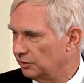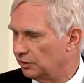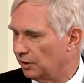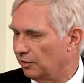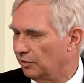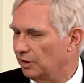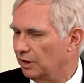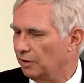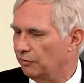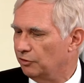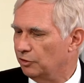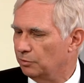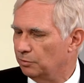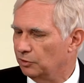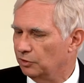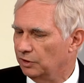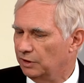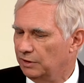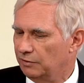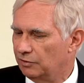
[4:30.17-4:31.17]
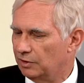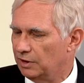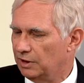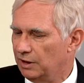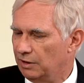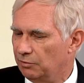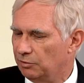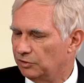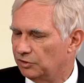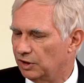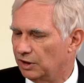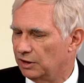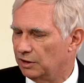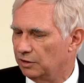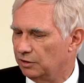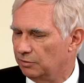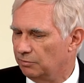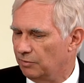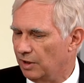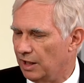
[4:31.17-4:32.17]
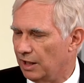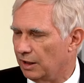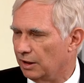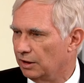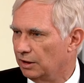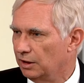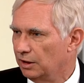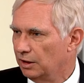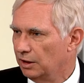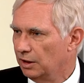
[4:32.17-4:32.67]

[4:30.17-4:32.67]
so if you believe that he was a good man,